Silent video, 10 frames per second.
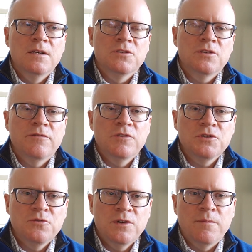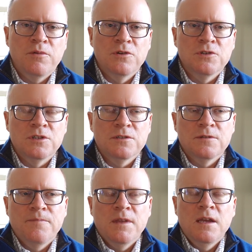So you have those three approaches.
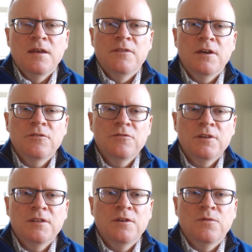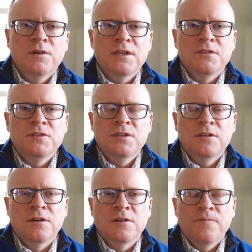The other thing that you want to
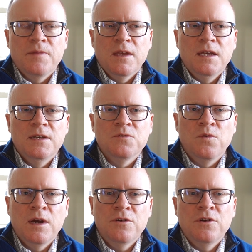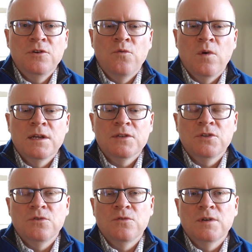consider is whether you want
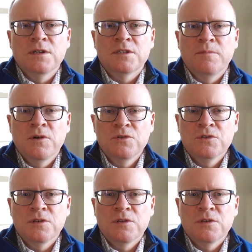to expose